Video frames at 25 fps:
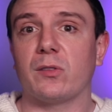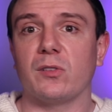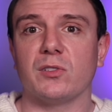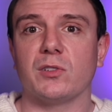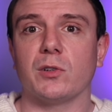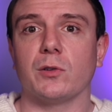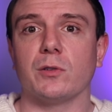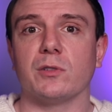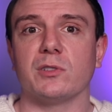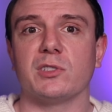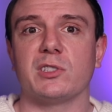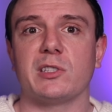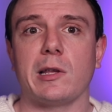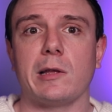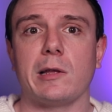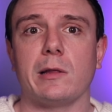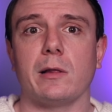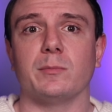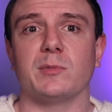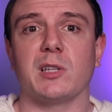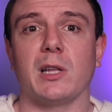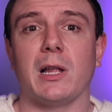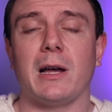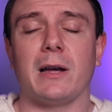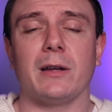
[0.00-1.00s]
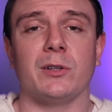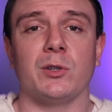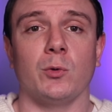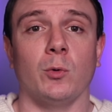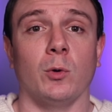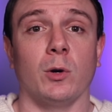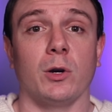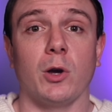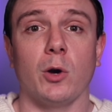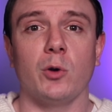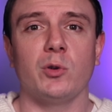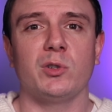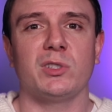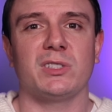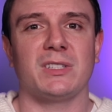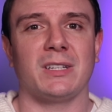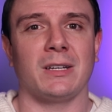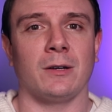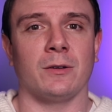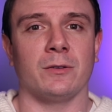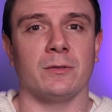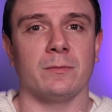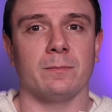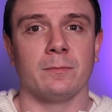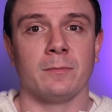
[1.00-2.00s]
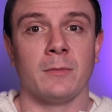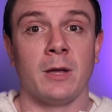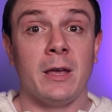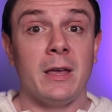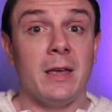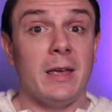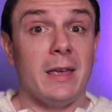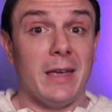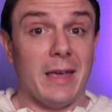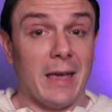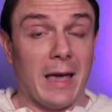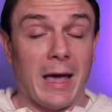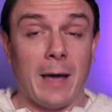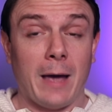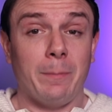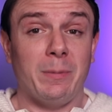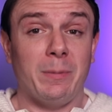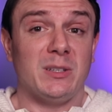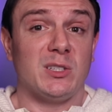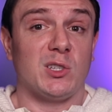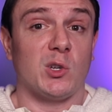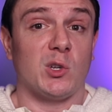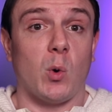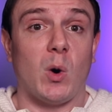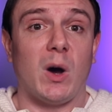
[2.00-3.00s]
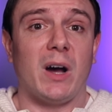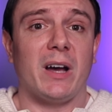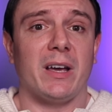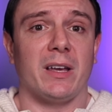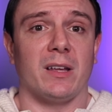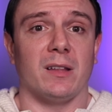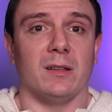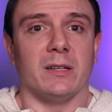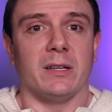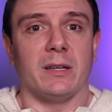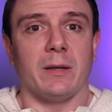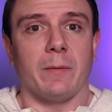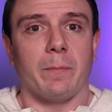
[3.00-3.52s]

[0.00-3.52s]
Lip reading: turn Salem's Lot into a ghost town. It happens quietly.